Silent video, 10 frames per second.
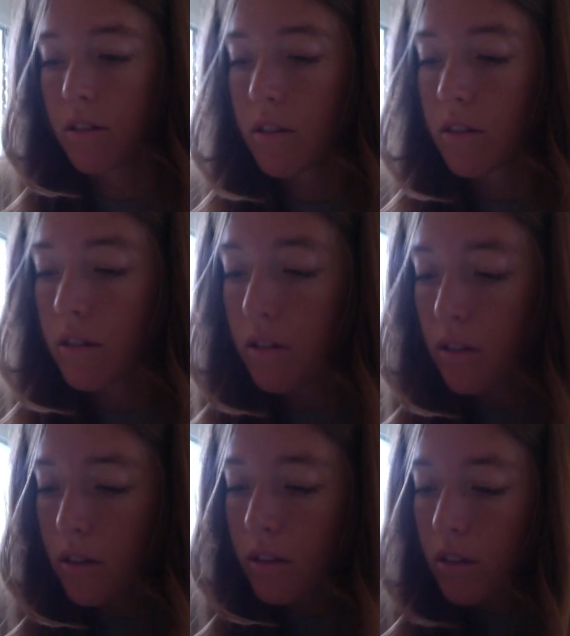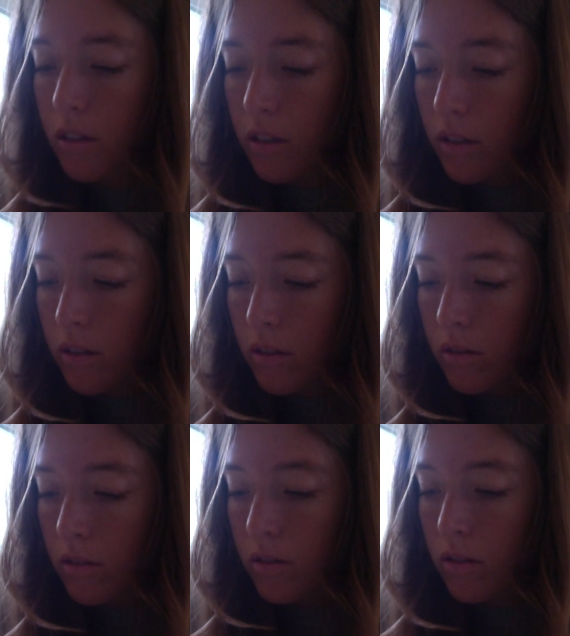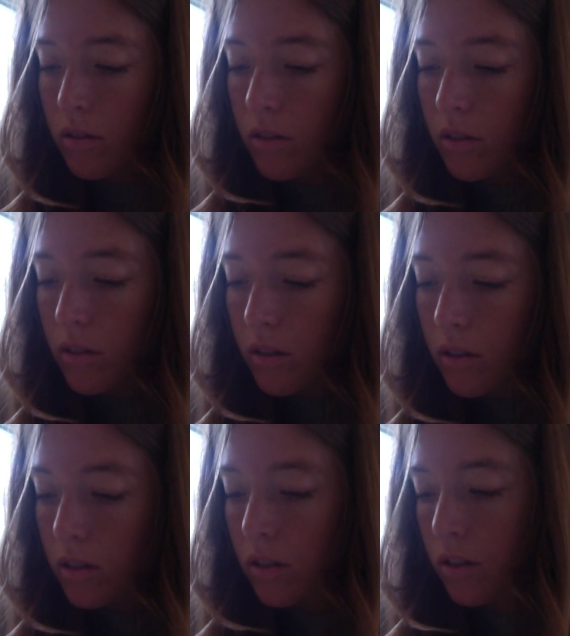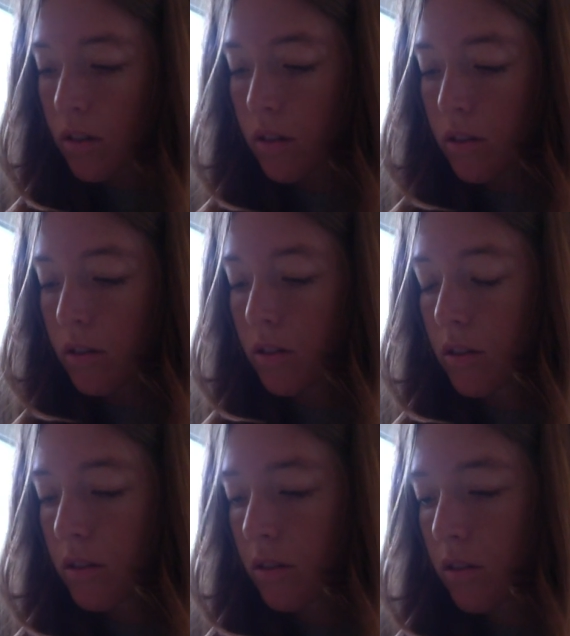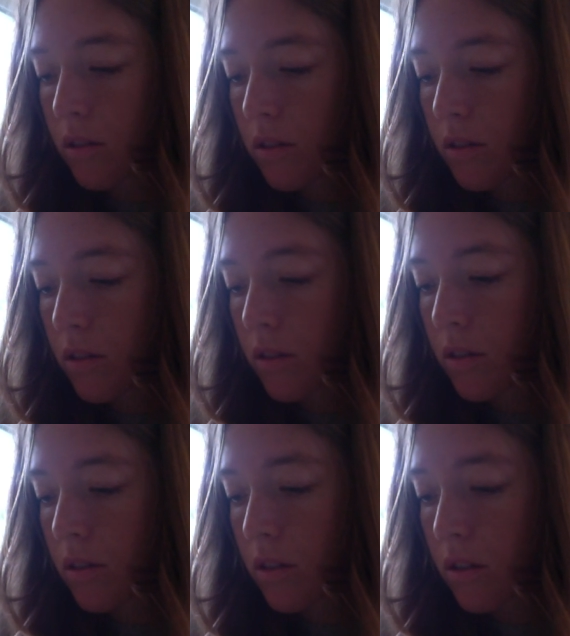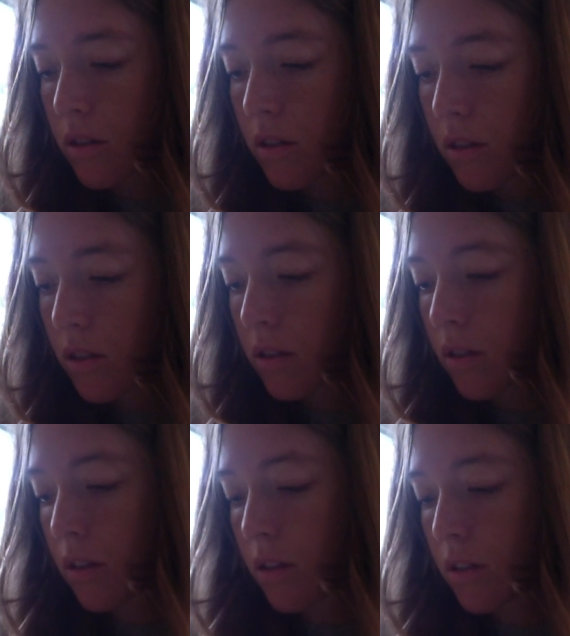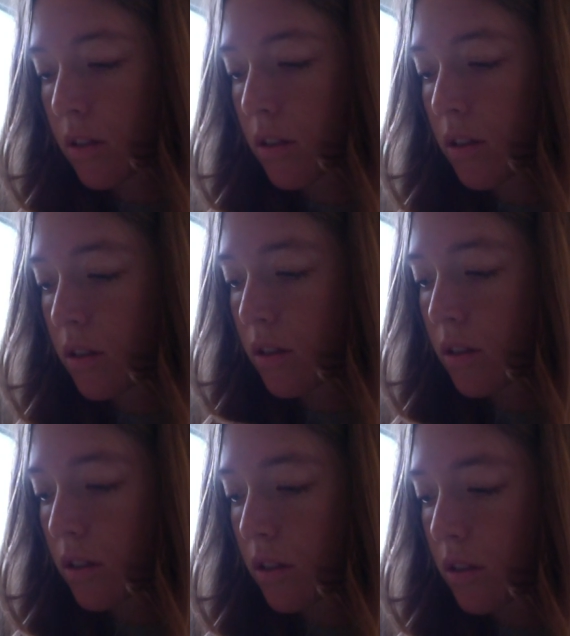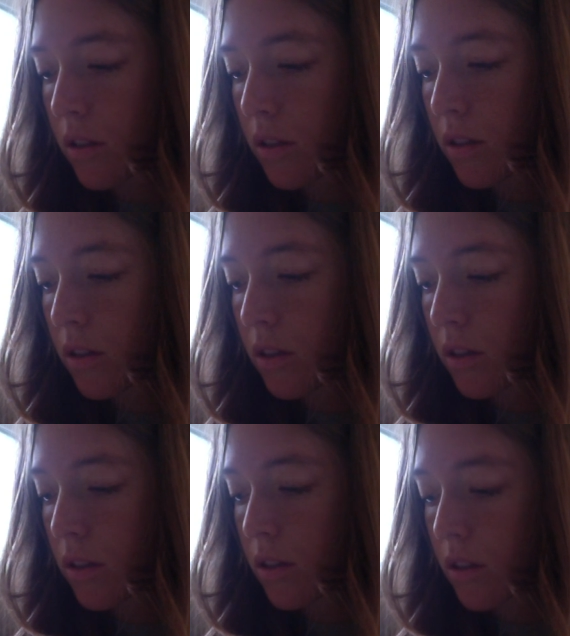[no speech]